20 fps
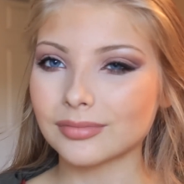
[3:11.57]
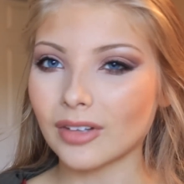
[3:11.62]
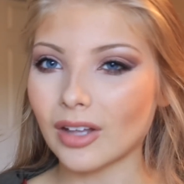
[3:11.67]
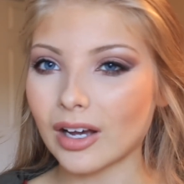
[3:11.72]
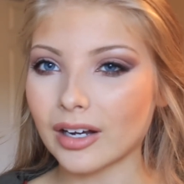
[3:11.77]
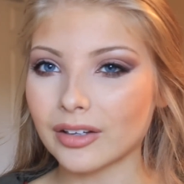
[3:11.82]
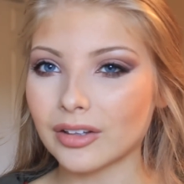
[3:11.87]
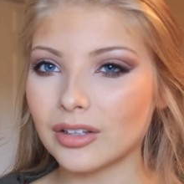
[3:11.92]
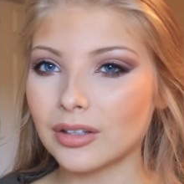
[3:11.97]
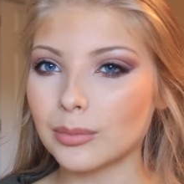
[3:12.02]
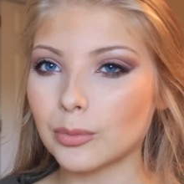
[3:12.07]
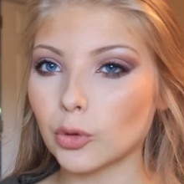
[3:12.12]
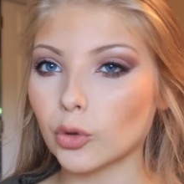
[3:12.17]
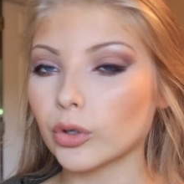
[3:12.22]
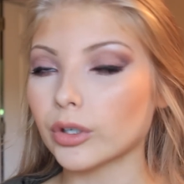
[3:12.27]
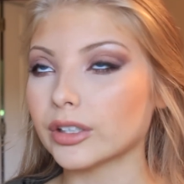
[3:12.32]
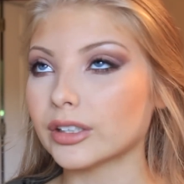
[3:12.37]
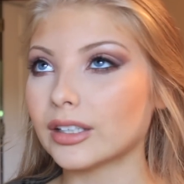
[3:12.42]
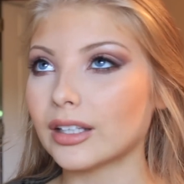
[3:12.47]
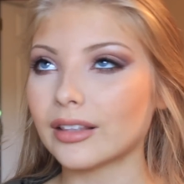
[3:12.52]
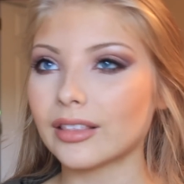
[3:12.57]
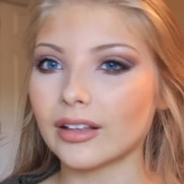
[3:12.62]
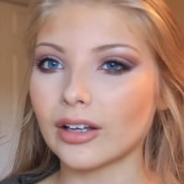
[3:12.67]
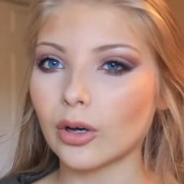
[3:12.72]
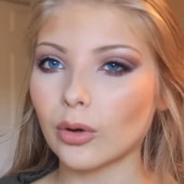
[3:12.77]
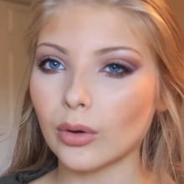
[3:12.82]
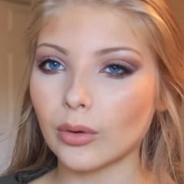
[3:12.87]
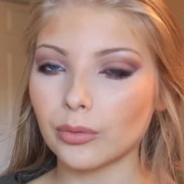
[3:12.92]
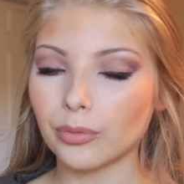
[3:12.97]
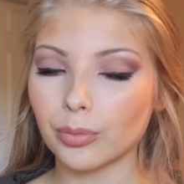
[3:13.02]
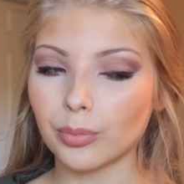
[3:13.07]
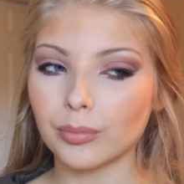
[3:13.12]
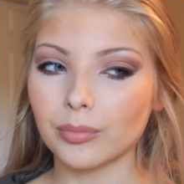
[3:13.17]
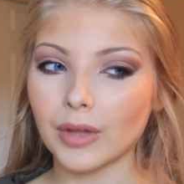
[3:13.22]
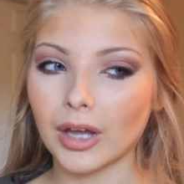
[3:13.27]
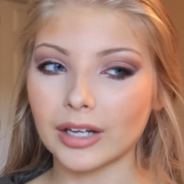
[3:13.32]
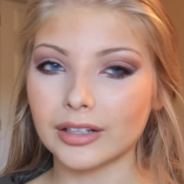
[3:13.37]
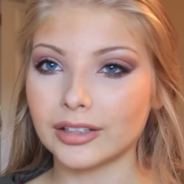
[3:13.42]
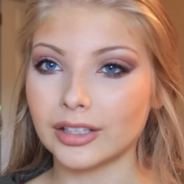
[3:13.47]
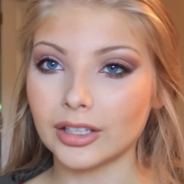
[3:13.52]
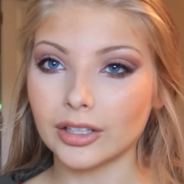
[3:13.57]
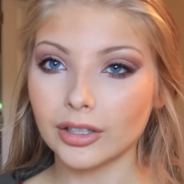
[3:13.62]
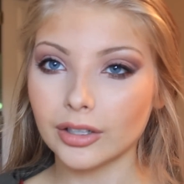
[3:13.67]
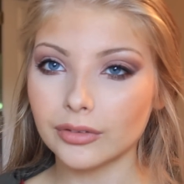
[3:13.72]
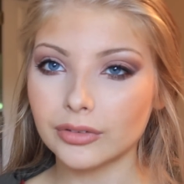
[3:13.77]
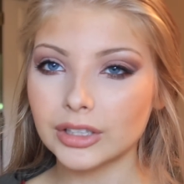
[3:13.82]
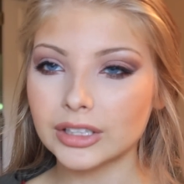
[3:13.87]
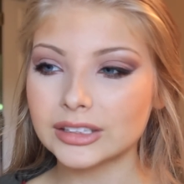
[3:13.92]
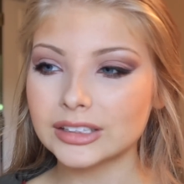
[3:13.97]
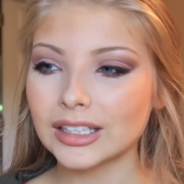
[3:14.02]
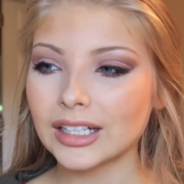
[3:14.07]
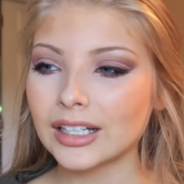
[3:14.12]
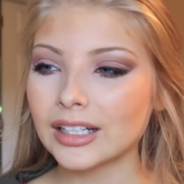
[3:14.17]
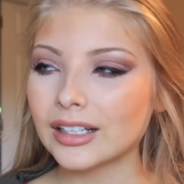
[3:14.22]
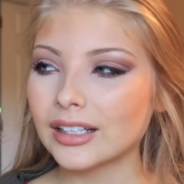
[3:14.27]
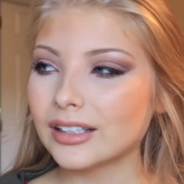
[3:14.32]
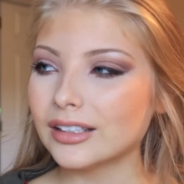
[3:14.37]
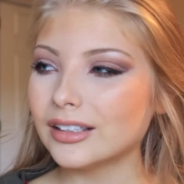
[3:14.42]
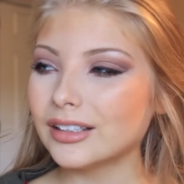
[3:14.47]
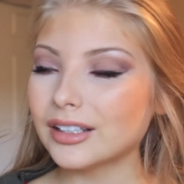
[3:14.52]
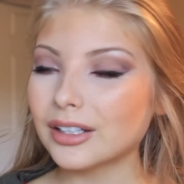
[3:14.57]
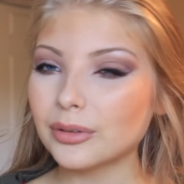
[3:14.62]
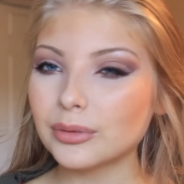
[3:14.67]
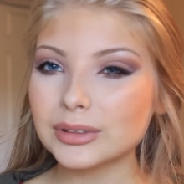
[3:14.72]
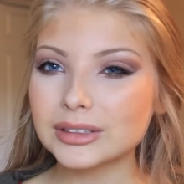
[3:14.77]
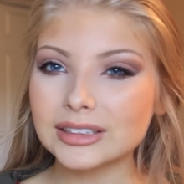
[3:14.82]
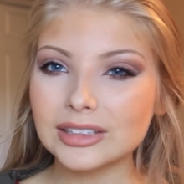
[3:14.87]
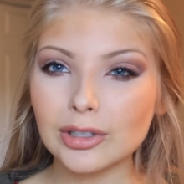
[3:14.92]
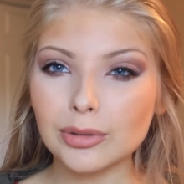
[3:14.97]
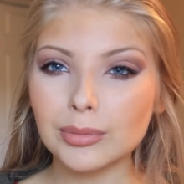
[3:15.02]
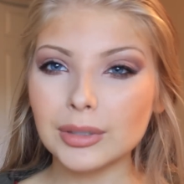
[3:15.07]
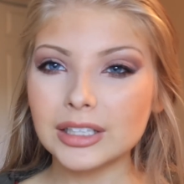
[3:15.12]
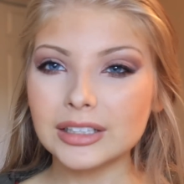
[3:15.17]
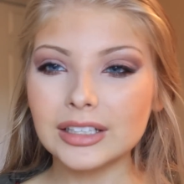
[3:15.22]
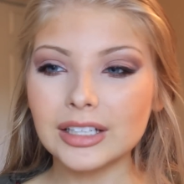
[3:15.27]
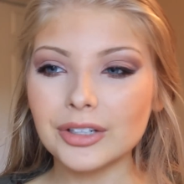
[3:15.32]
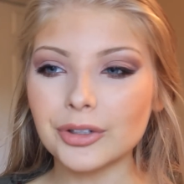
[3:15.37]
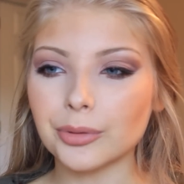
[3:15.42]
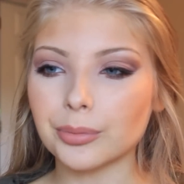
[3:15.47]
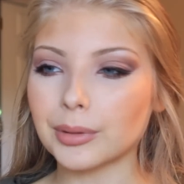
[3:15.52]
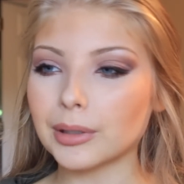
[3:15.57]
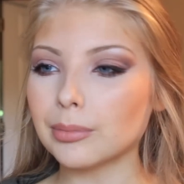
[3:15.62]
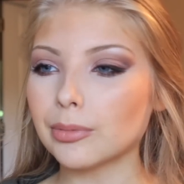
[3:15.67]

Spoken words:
like them or get the whole idea of it, you know, it's no big deal.